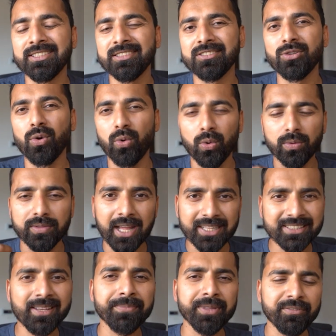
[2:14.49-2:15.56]
So
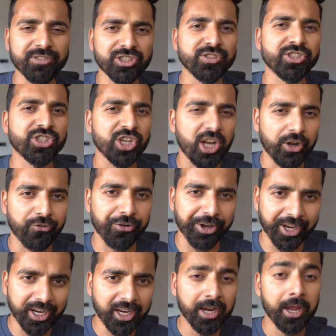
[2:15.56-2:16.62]
that's something which is still
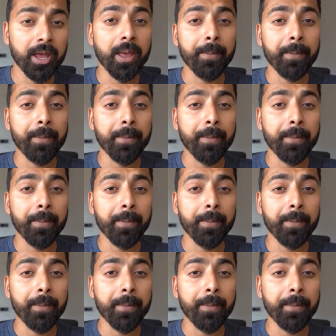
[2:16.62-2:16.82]
tricky,